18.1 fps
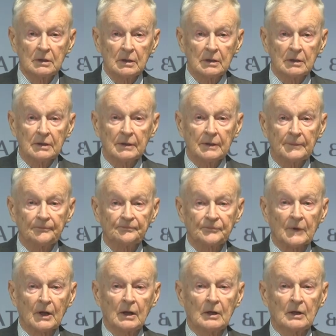
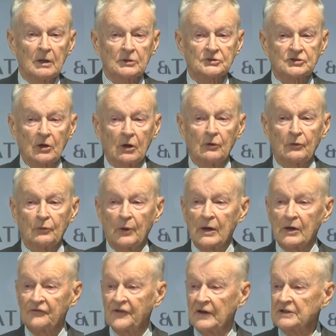Um, so
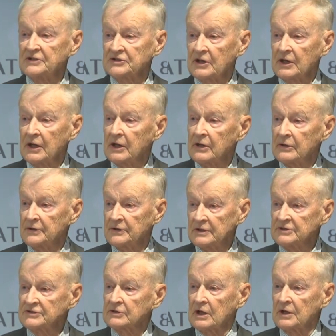we are facing here in
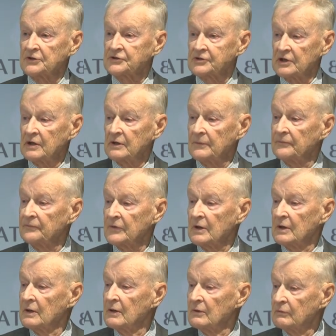this country
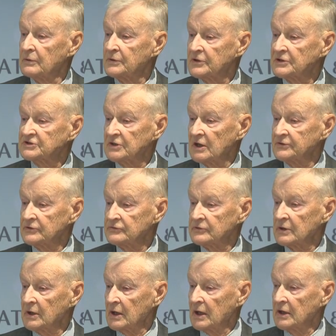with a sudden
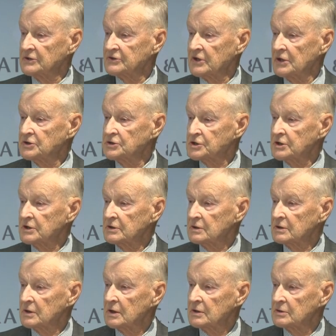
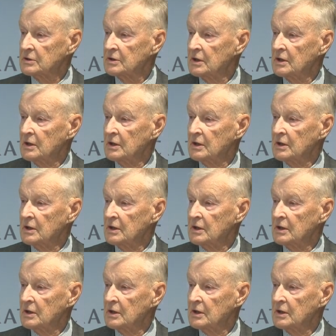realization that